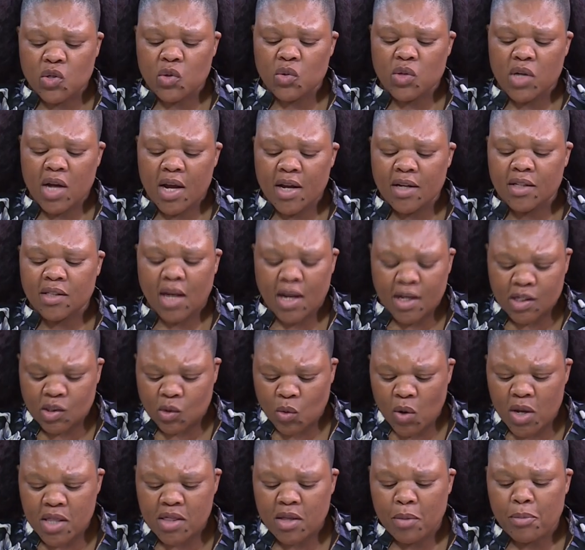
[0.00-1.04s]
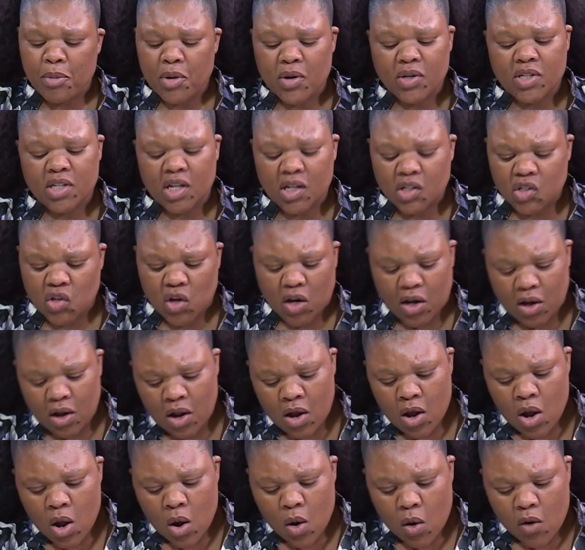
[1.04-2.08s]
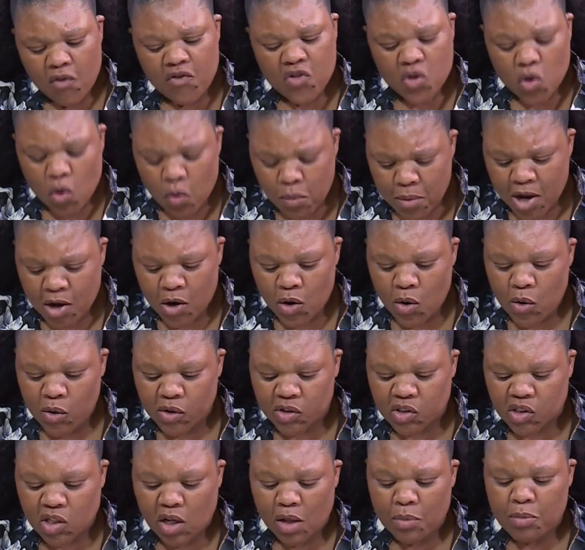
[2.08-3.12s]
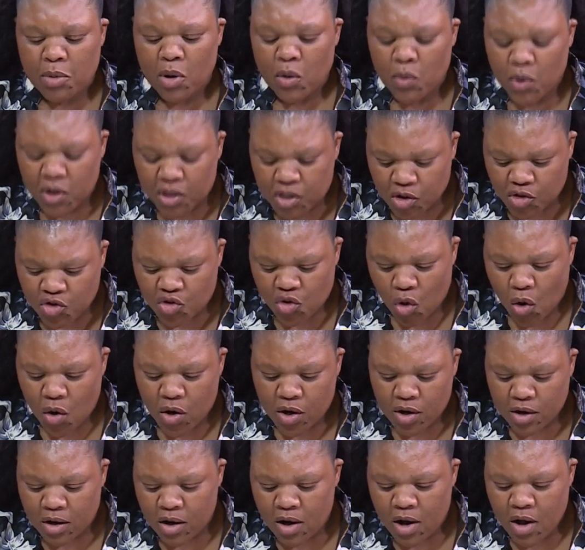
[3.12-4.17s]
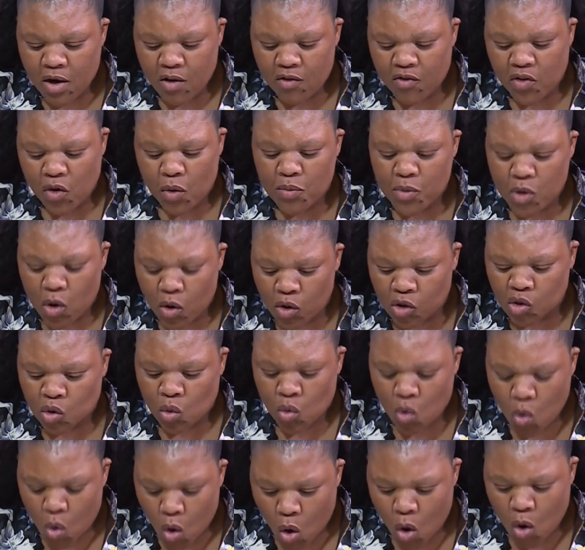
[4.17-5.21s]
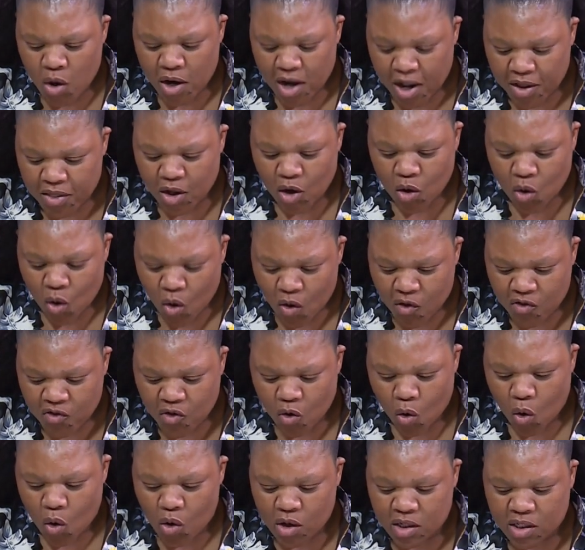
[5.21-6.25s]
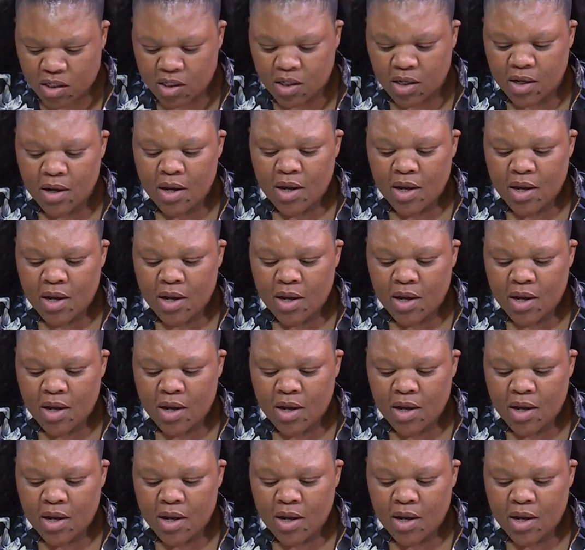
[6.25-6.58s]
today says, when the protection of human laws shall be withdrawn from those who honor the law of God,